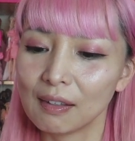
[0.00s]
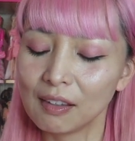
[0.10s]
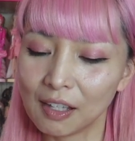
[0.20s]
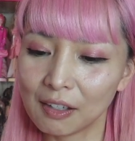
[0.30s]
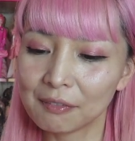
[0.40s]

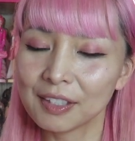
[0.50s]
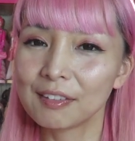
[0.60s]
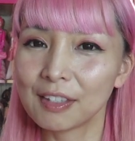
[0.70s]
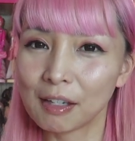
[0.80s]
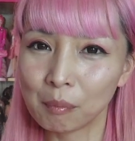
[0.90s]
loved
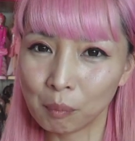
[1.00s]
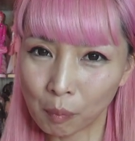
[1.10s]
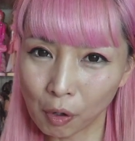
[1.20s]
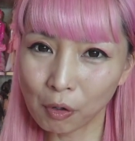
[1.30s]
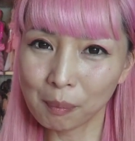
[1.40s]
the
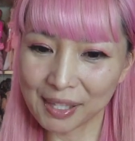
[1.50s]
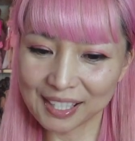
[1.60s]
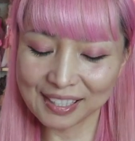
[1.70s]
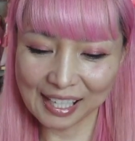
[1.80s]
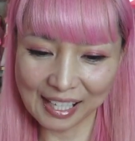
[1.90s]

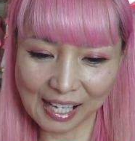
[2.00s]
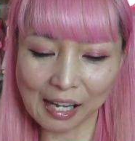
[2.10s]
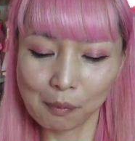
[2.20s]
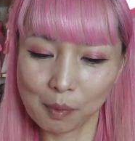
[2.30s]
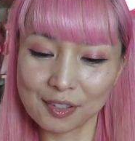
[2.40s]
moment
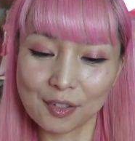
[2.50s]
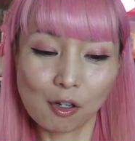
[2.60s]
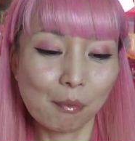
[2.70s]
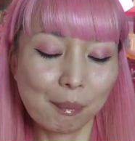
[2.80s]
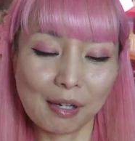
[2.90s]
I was
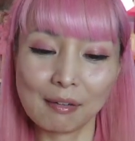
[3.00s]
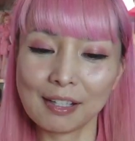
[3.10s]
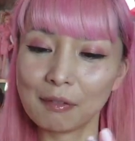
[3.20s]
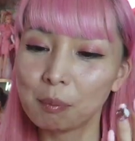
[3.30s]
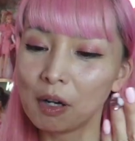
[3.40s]

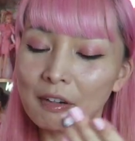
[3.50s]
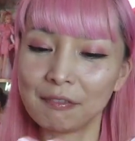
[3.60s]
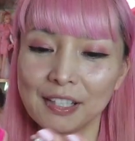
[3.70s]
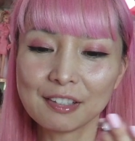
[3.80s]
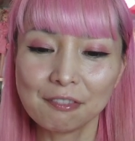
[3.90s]
comparing
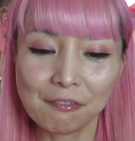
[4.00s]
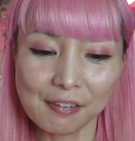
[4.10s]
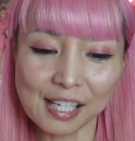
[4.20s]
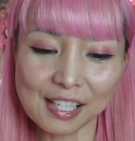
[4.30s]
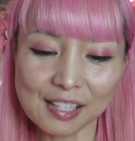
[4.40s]
Barbie's
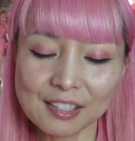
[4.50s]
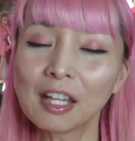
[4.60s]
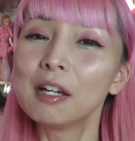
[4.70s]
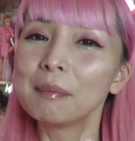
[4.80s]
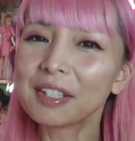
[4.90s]
face
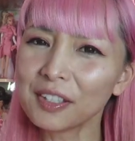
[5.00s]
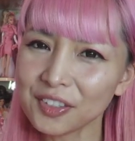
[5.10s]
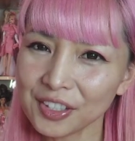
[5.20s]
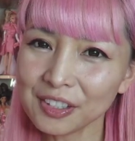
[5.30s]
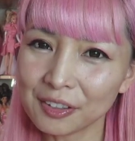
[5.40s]
because
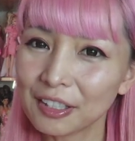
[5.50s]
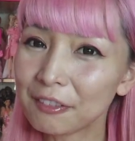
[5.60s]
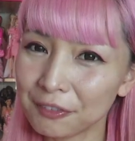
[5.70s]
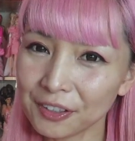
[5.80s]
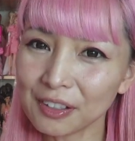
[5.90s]
you know
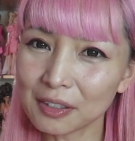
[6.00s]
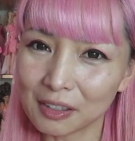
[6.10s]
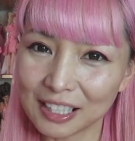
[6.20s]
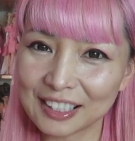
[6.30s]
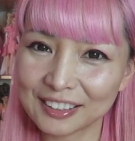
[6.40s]
if you're a
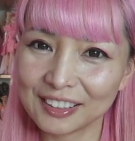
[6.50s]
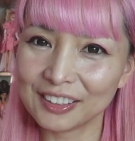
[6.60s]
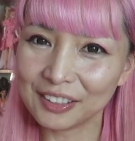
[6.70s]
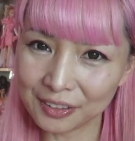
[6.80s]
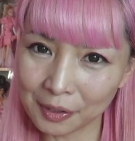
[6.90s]
collector
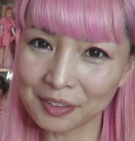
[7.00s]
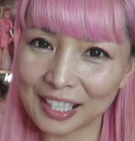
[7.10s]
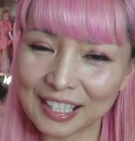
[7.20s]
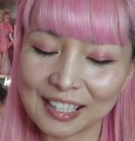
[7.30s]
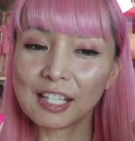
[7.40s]
you know
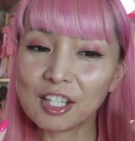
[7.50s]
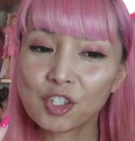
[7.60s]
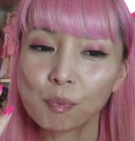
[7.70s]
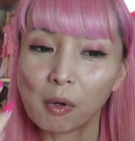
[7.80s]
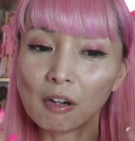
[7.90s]
that
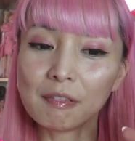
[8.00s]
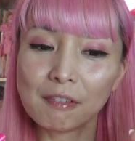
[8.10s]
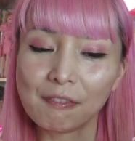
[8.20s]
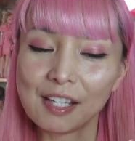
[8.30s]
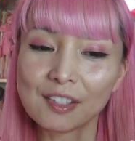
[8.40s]
each Barbie
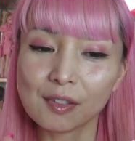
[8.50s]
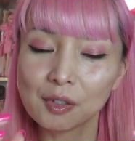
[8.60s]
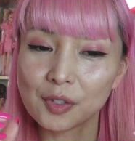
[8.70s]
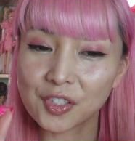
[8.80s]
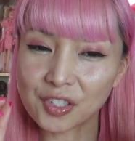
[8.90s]
face
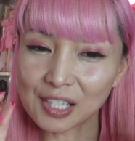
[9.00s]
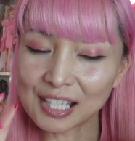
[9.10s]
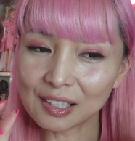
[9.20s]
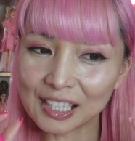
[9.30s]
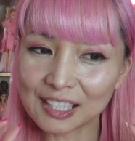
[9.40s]
looks
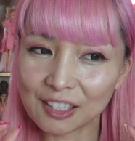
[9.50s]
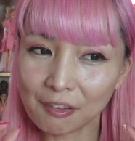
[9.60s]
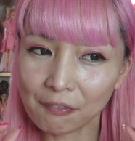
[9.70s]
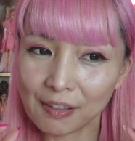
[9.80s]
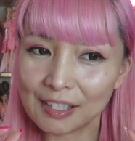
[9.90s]
slightly
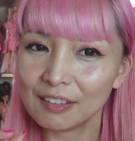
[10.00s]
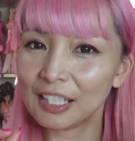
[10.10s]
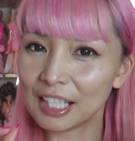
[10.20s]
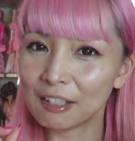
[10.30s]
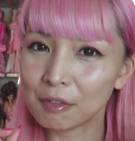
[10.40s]
different
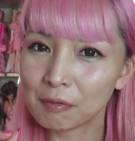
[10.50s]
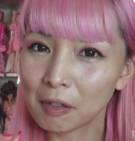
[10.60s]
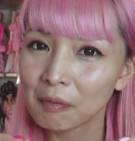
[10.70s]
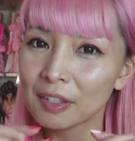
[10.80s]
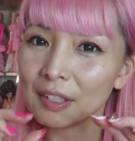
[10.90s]
even
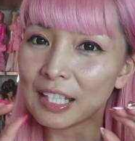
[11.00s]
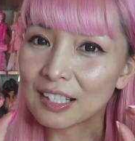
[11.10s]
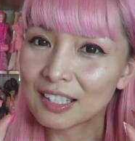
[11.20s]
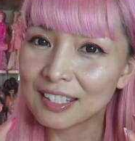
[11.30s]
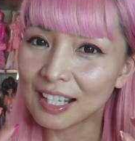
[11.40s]
from
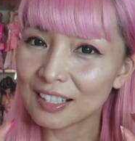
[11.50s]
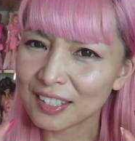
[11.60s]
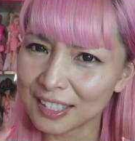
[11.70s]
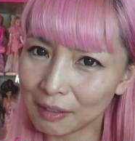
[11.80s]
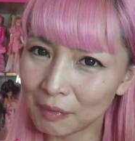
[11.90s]
exact
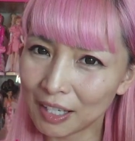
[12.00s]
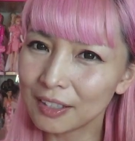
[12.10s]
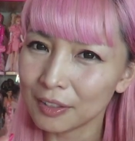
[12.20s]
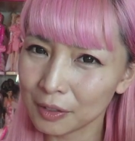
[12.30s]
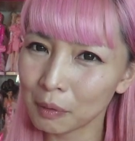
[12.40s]
same
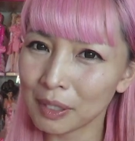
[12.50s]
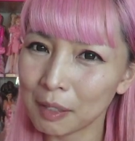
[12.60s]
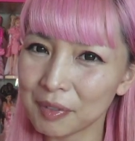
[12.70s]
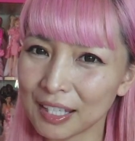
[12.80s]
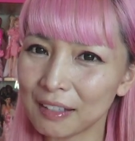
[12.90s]
kind you know what
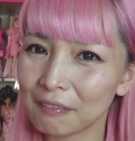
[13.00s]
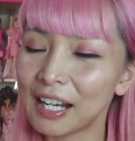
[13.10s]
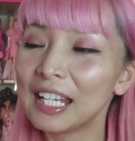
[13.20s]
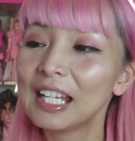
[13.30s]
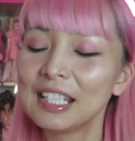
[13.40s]
I'm saying
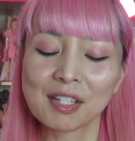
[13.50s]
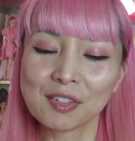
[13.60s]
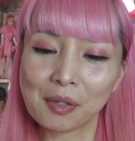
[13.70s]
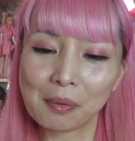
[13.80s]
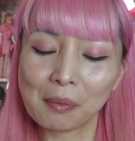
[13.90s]
right
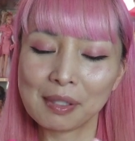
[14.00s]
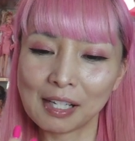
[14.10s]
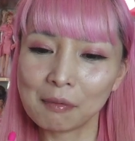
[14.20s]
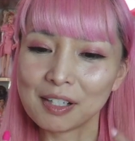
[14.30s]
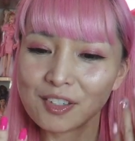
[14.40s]
so when
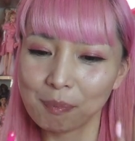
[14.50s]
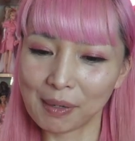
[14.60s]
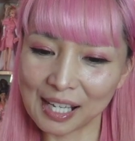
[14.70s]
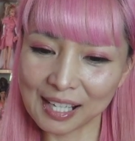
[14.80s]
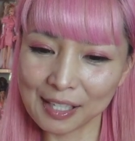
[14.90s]
I was
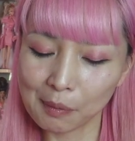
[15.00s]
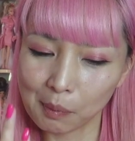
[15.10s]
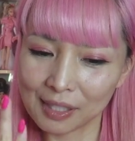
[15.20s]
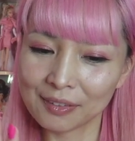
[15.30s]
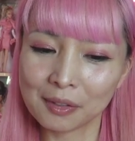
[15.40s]
buying
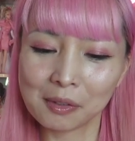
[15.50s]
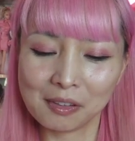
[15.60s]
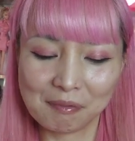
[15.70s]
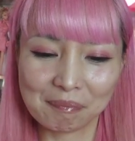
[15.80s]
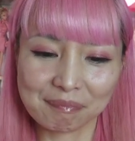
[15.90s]
one doll